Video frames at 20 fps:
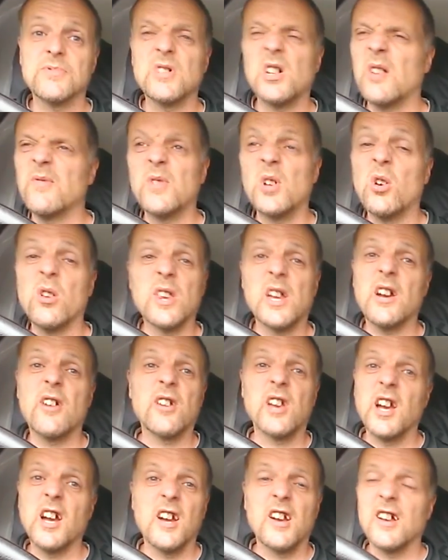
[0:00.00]
I'm not
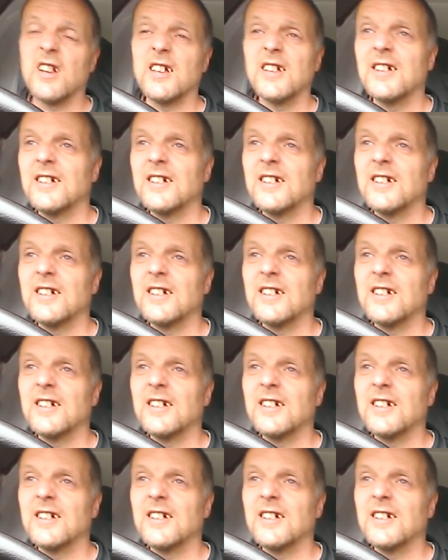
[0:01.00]
there yet.